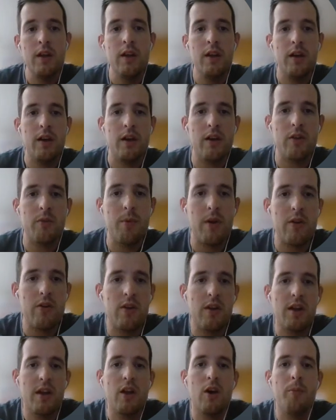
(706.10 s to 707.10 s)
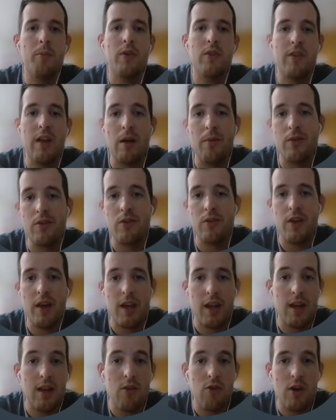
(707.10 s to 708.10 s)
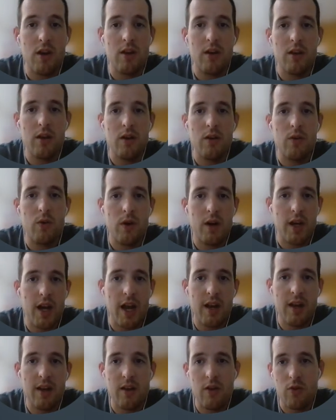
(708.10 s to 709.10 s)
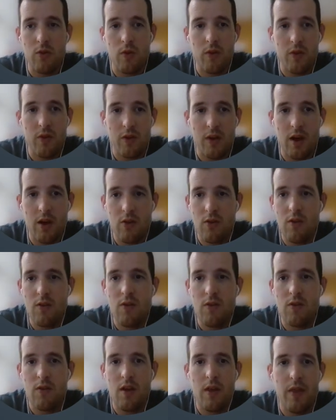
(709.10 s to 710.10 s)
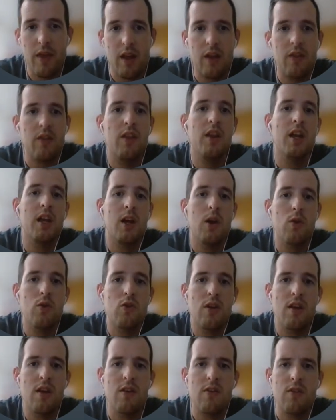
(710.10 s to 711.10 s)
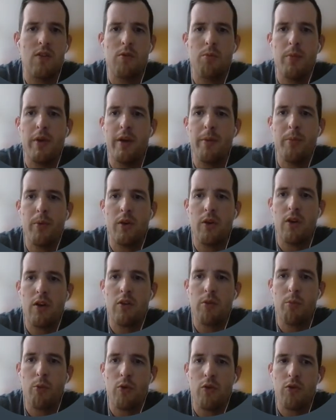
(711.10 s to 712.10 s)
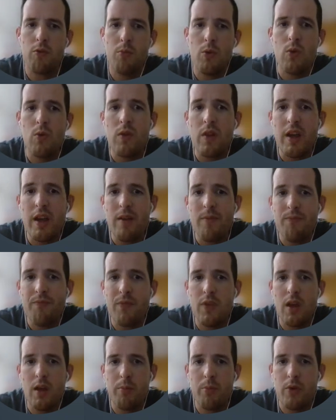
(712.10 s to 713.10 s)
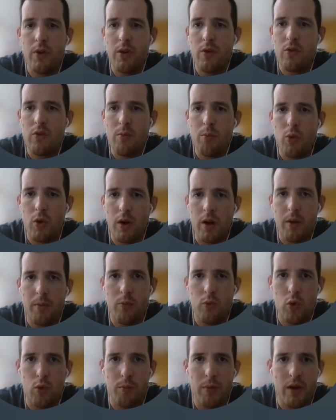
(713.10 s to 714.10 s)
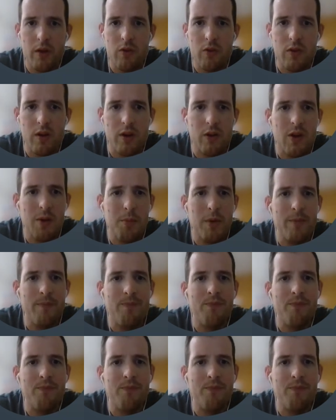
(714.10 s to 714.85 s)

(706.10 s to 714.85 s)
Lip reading: especially to help establish like an agenda or guide initial discussions, I think the negotiations may have progressed more smoothly and produced a more robust agreement.